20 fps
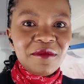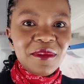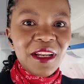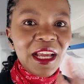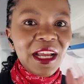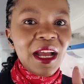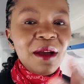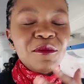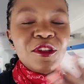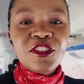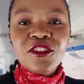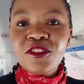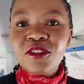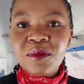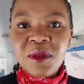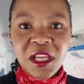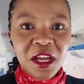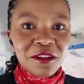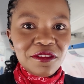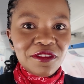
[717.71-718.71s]
Like, I'm
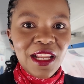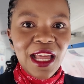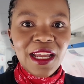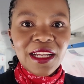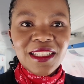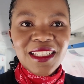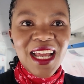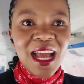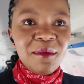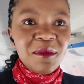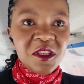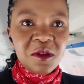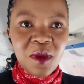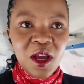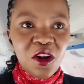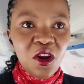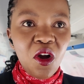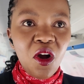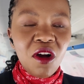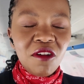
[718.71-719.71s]
assuming our flying time is
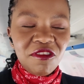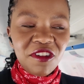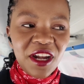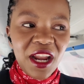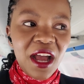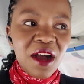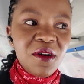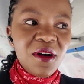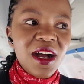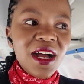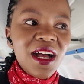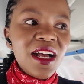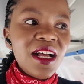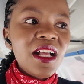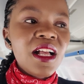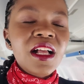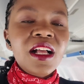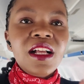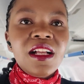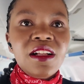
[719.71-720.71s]
about half an hour.
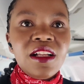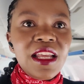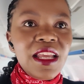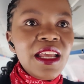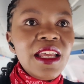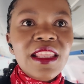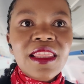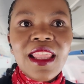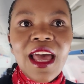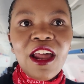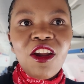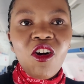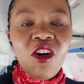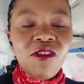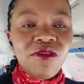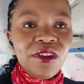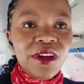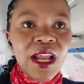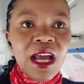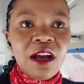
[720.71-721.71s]
In that
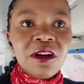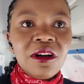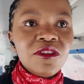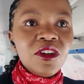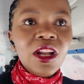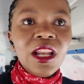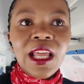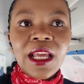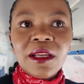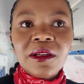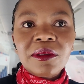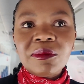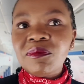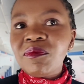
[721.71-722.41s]
half an hour I've got like